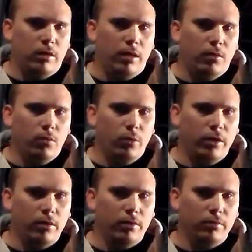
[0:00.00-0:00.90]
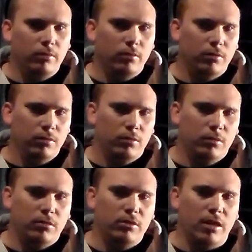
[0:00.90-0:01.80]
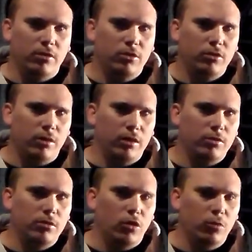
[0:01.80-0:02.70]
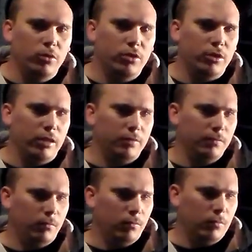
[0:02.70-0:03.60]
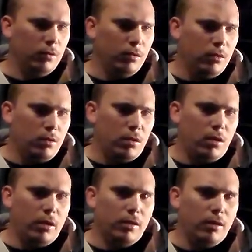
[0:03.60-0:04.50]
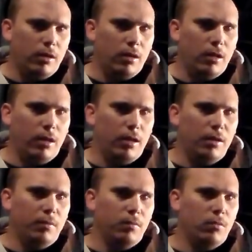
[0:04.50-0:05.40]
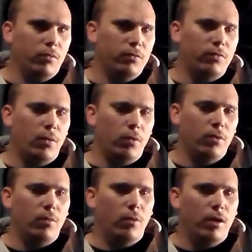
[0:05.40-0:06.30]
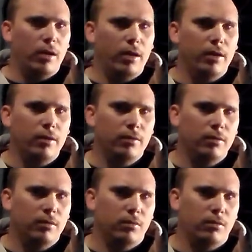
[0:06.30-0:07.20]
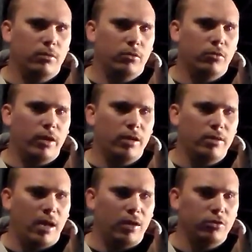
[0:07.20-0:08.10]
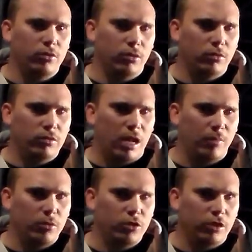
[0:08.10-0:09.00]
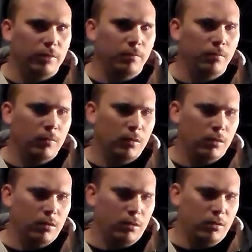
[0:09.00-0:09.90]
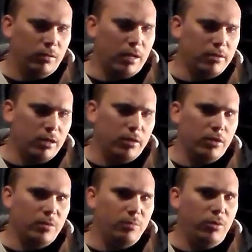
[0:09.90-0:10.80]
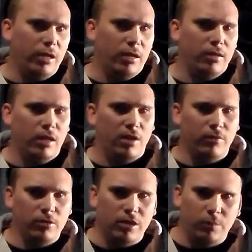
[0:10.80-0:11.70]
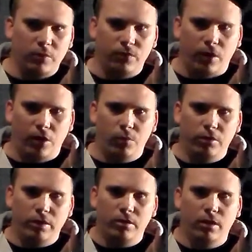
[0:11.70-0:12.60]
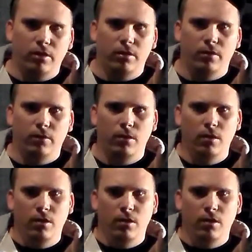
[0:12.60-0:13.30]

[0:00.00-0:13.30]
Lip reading: Wittern 10 select soda machine. I got a 4 wide Crane National snack machine. That's at their plant, and they have a separate farm where they collect the